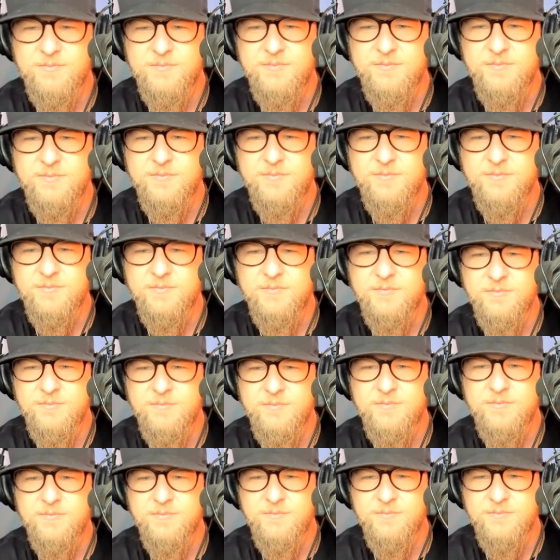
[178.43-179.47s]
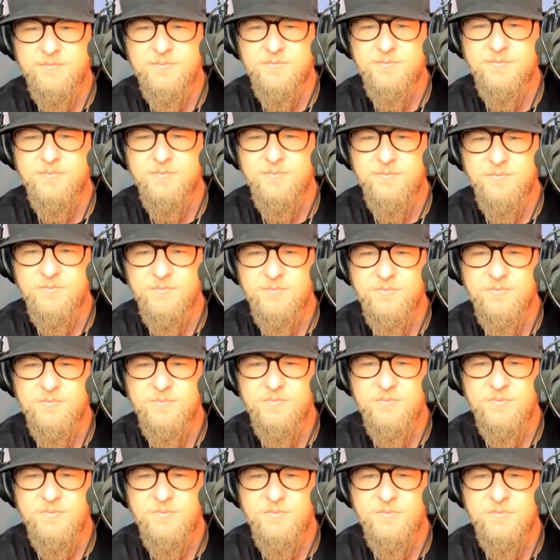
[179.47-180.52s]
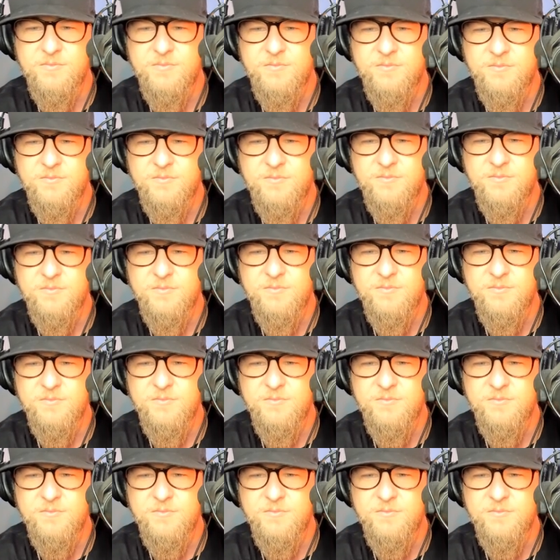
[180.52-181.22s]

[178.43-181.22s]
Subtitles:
The person shown says nothing.